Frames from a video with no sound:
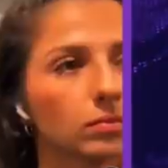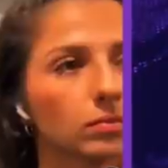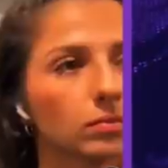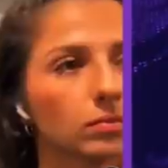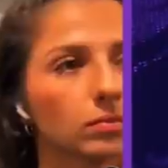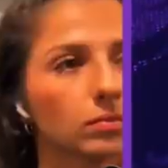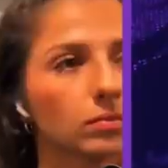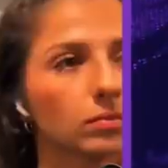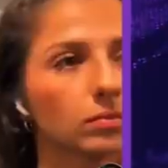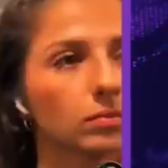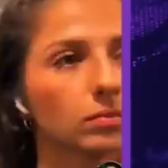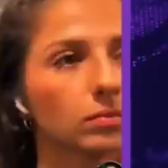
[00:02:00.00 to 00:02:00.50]

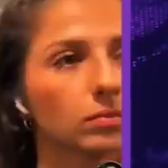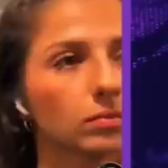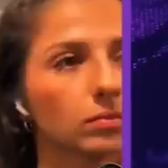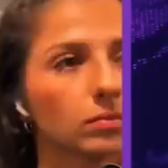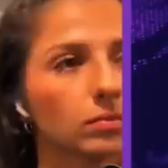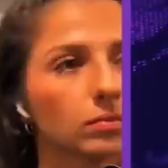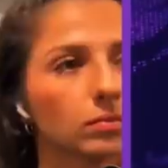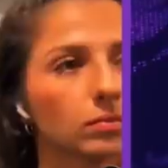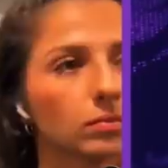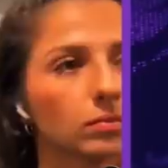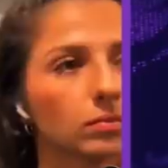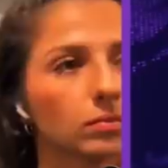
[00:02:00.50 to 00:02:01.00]

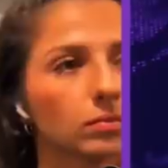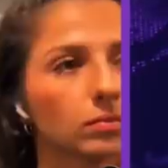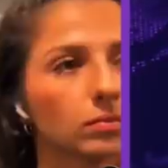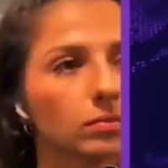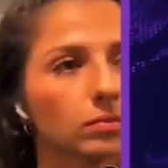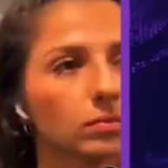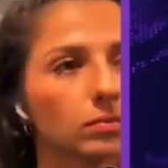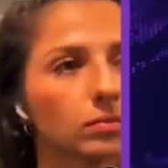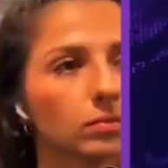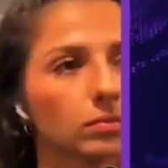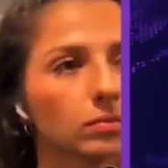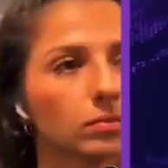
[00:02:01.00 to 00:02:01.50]

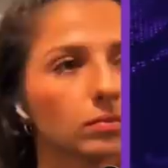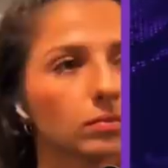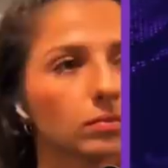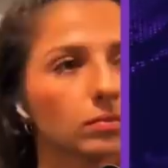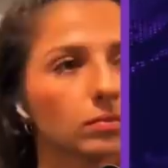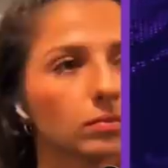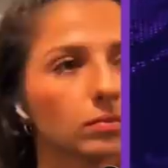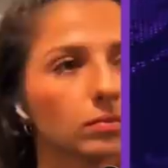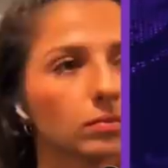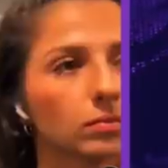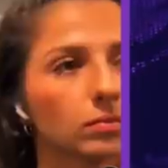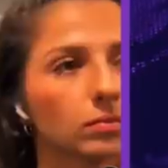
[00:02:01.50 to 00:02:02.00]

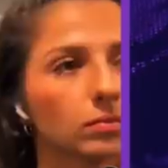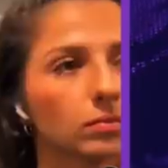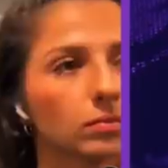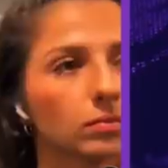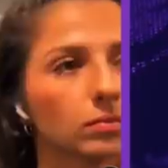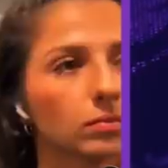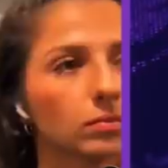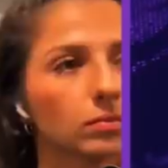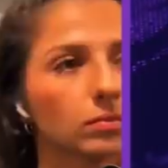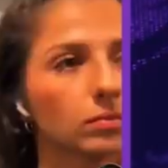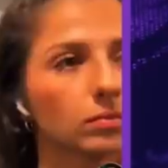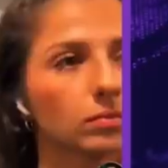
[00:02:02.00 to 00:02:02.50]

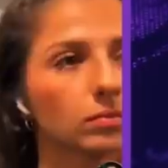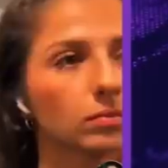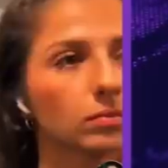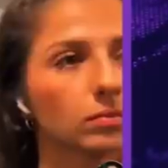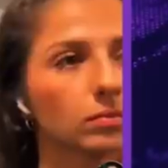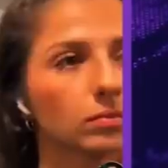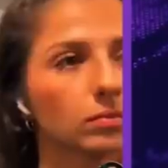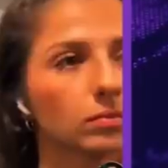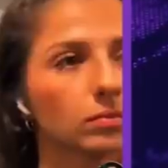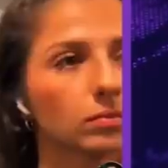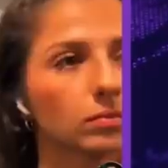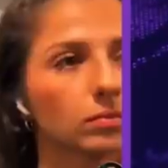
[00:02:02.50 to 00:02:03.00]

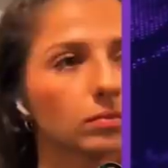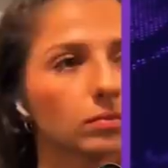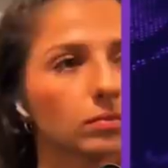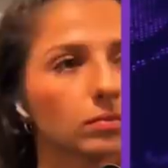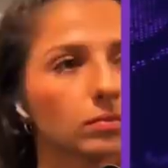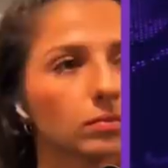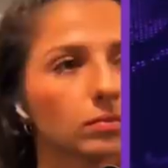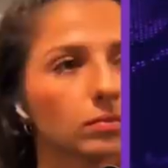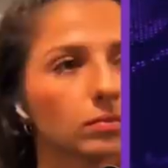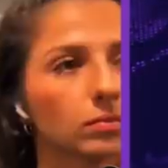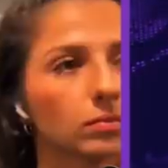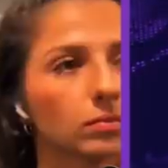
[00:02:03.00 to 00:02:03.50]

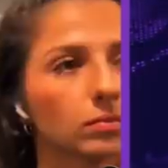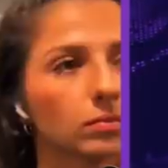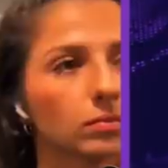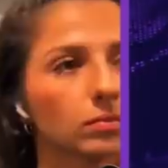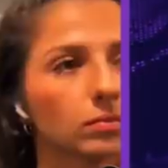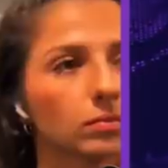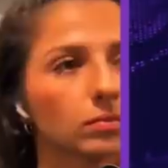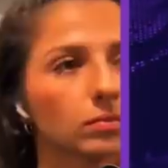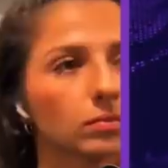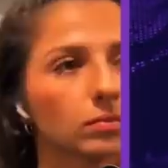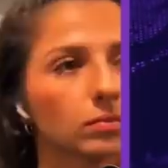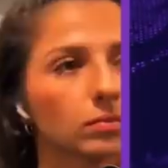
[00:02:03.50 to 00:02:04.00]

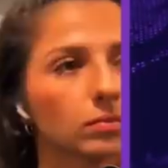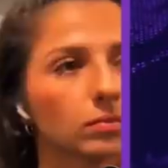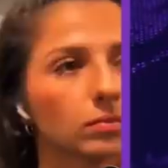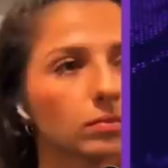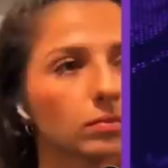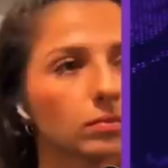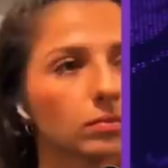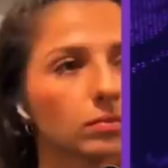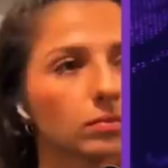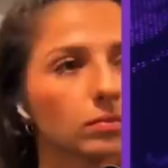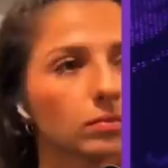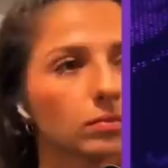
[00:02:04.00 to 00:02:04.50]

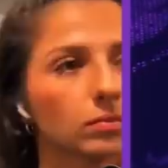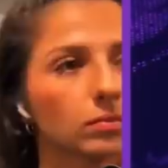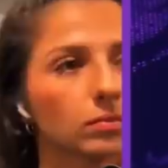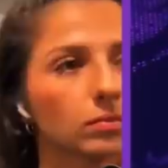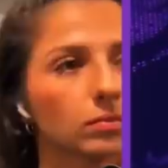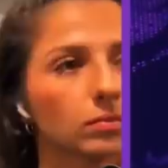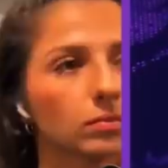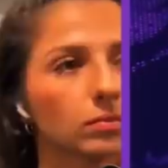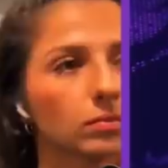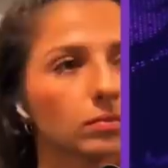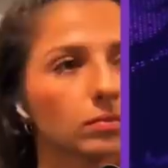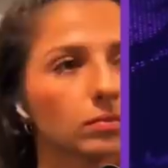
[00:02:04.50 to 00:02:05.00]

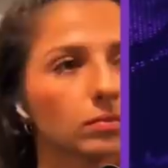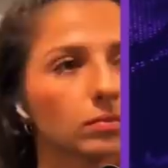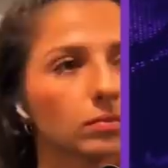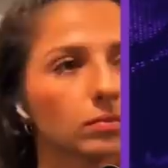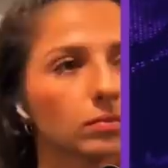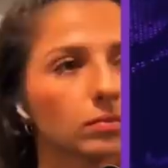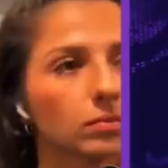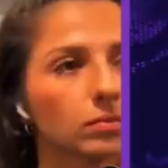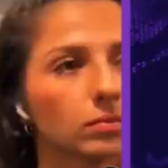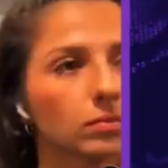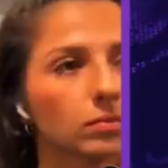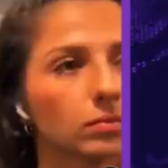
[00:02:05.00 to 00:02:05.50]

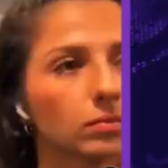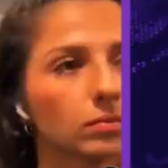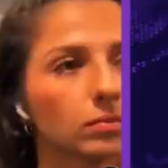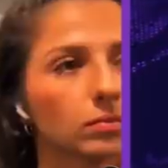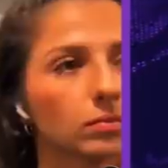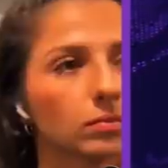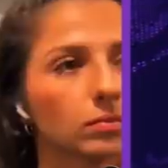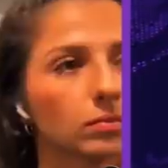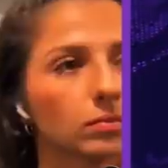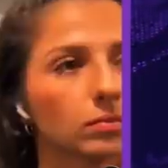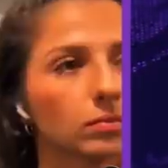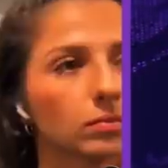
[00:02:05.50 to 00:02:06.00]

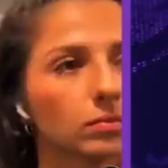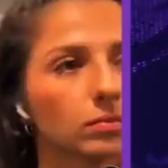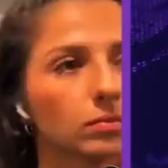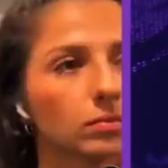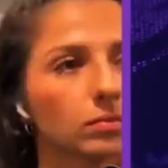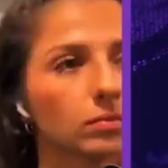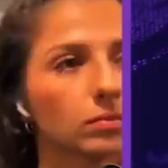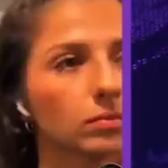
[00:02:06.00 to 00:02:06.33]
[no speech]